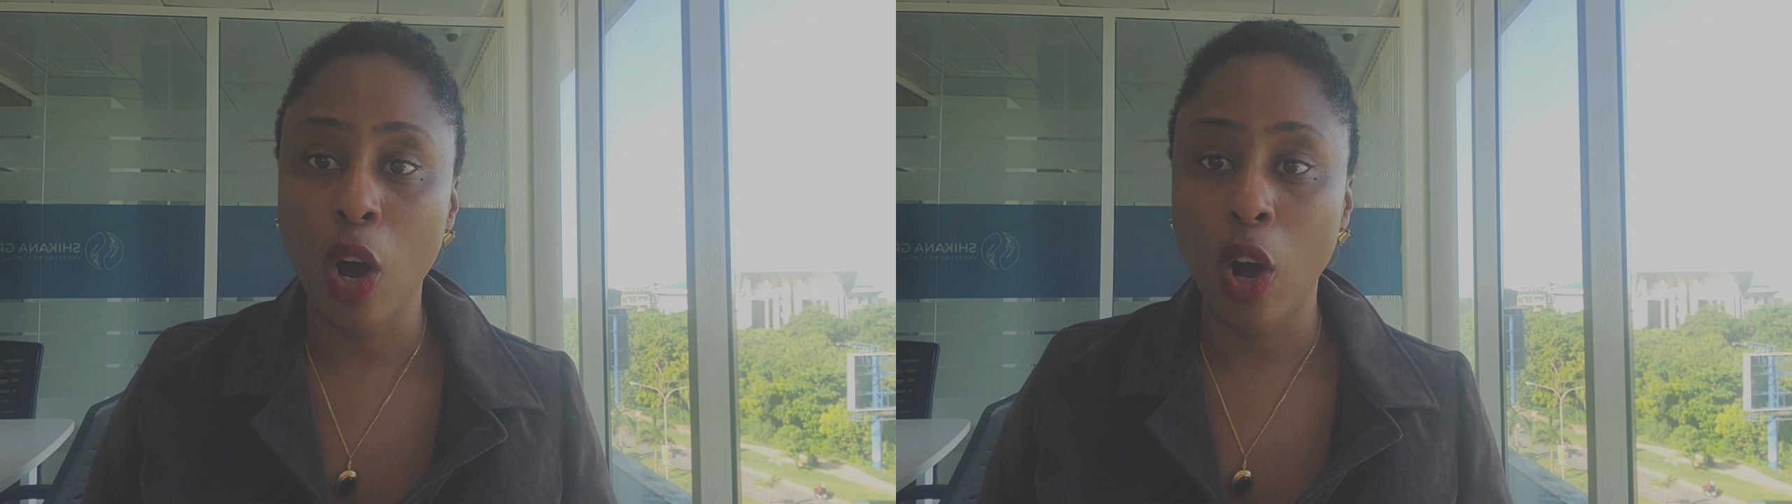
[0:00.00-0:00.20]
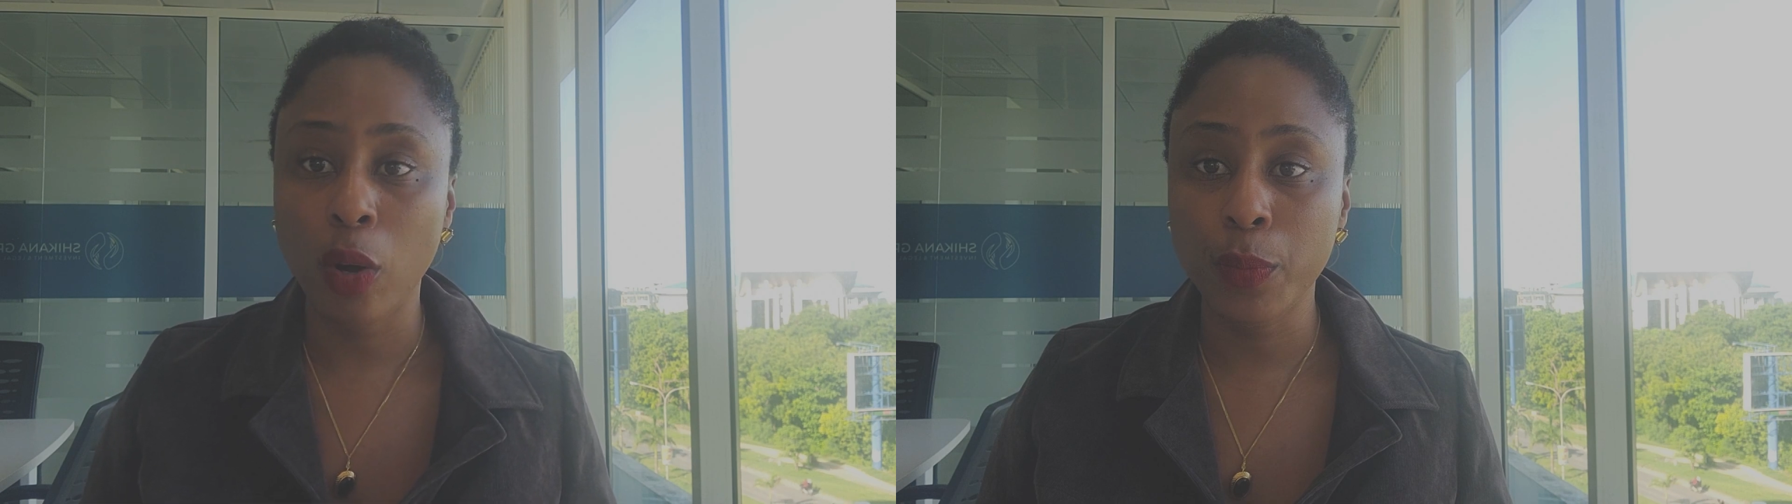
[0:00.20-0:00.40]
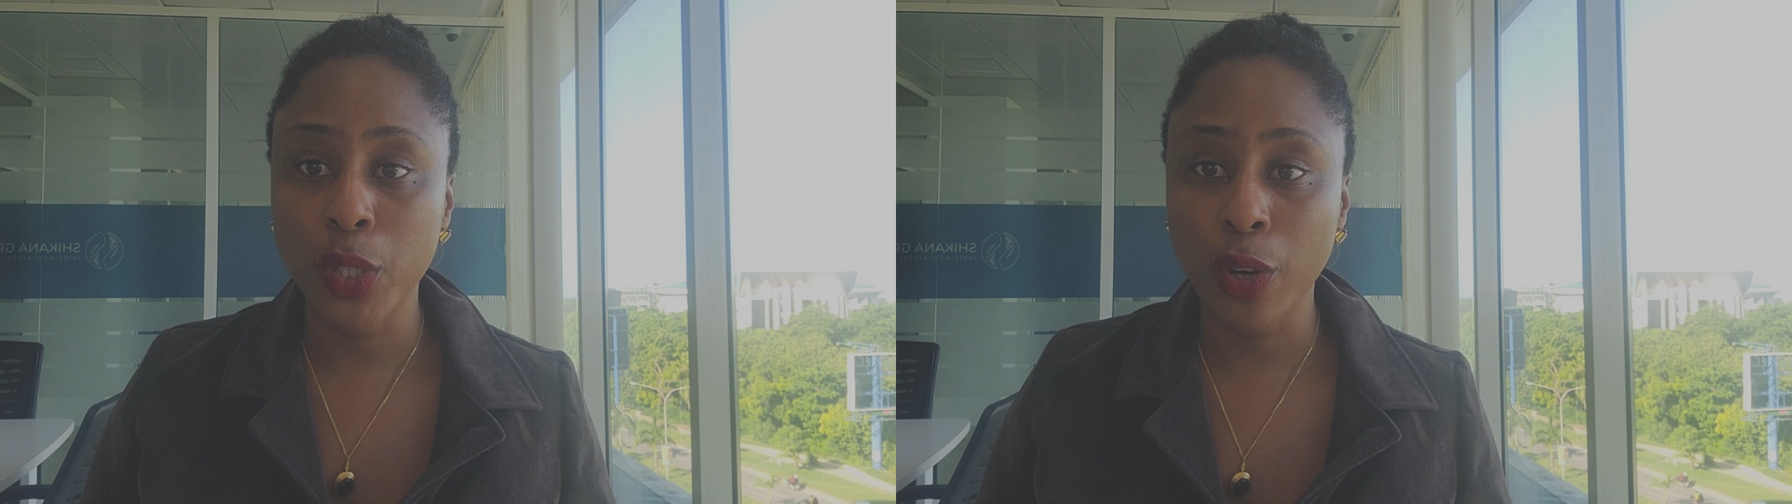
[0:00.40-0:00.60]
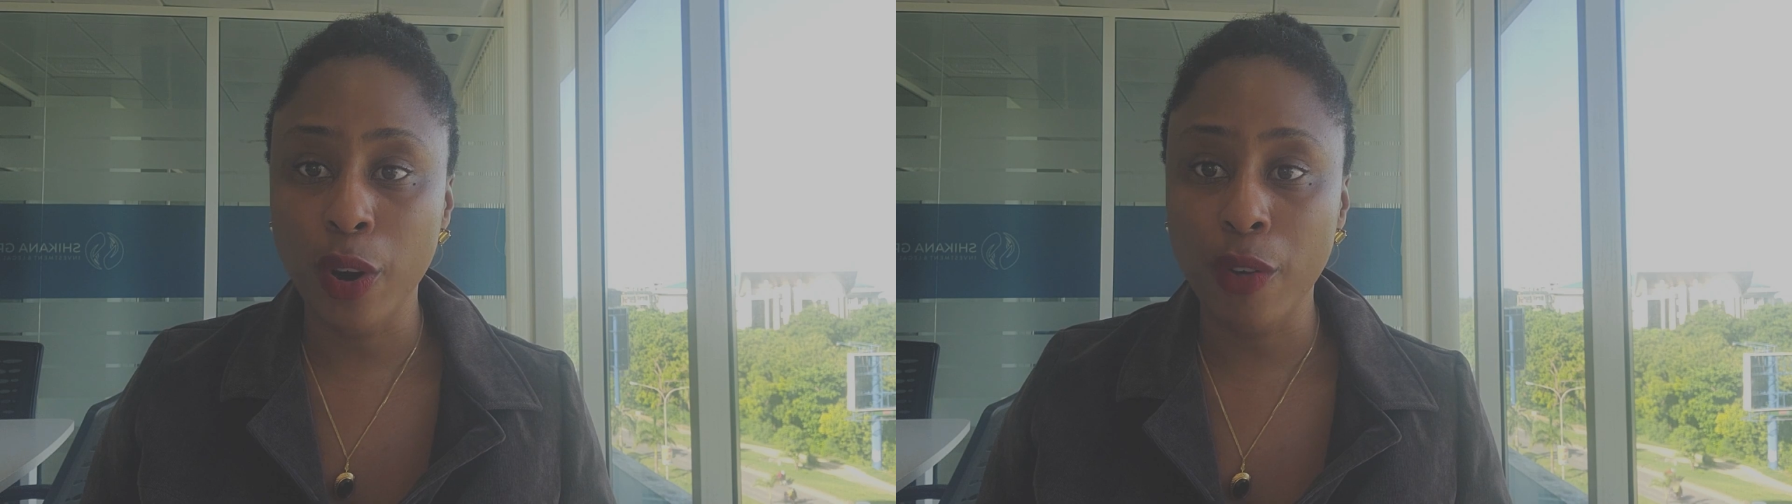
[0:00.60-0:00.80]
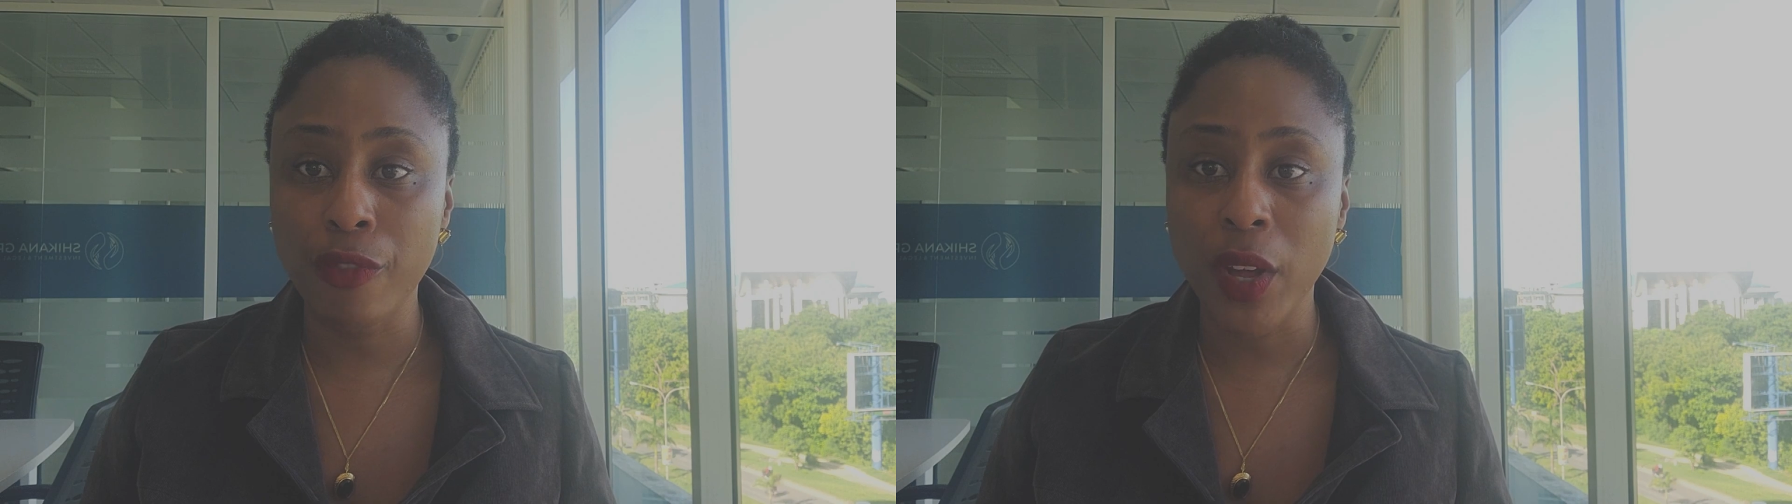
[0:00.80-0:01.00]

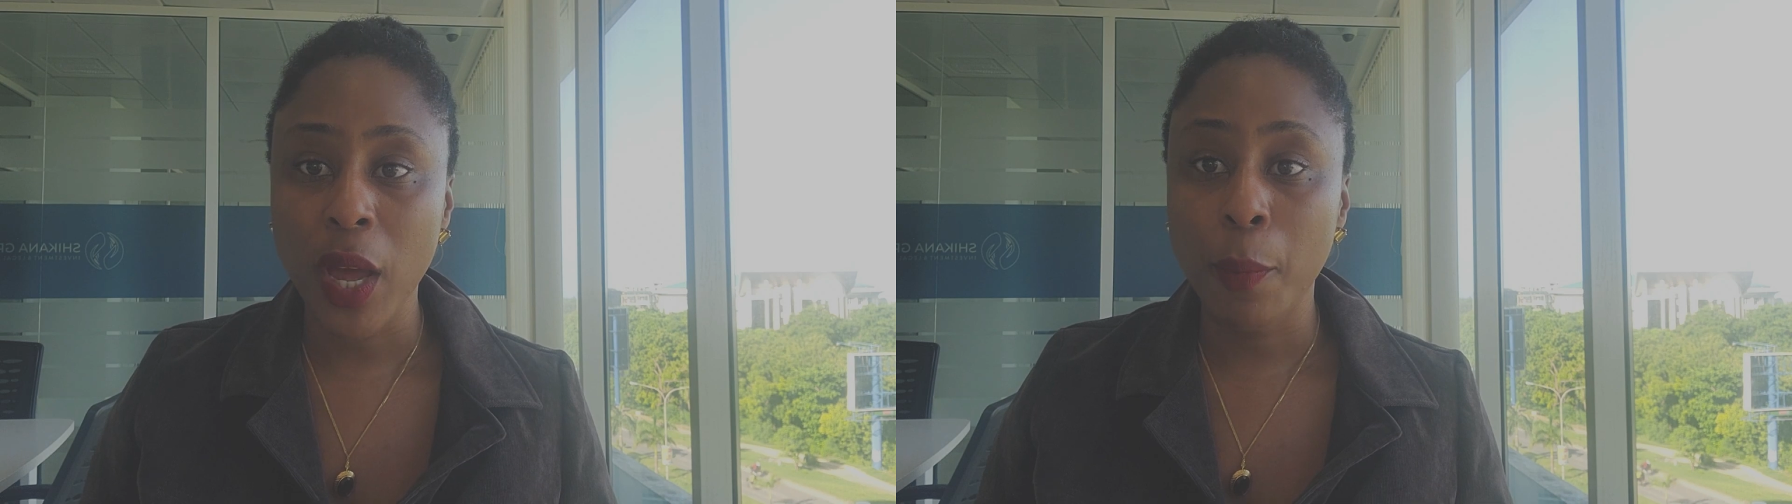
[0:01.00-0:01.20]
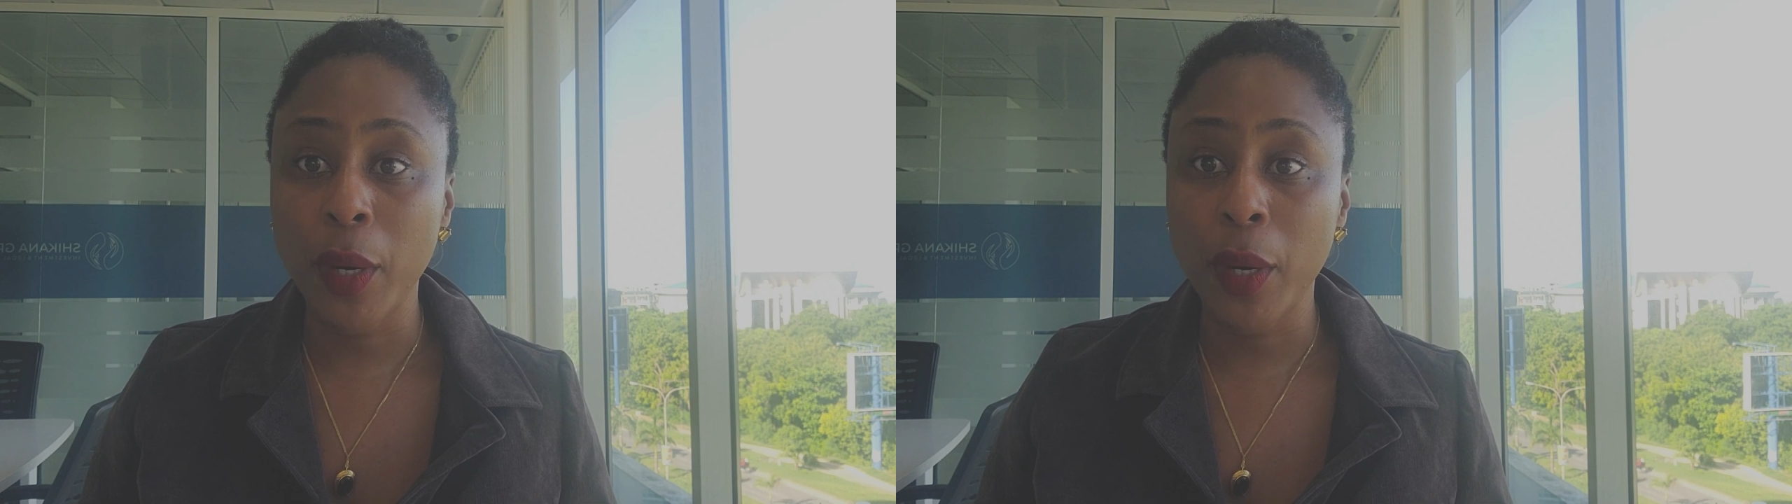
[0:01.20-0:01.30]
observe, but